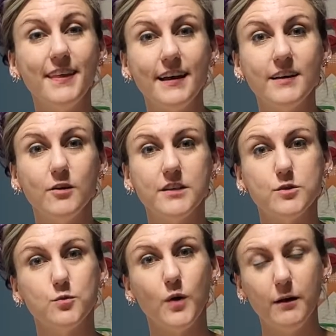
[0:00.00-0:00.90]
thing I
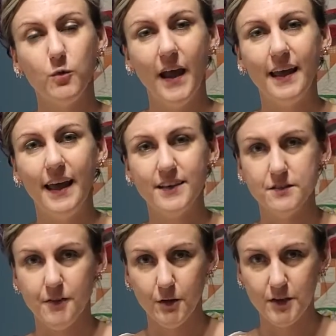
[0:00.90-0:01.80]
noticed right away as a
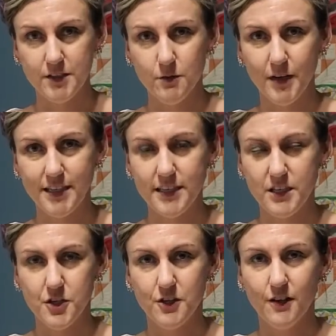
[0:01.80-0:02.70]
veteran sewing
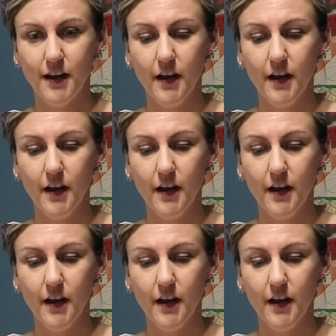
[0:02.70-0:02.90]
teacher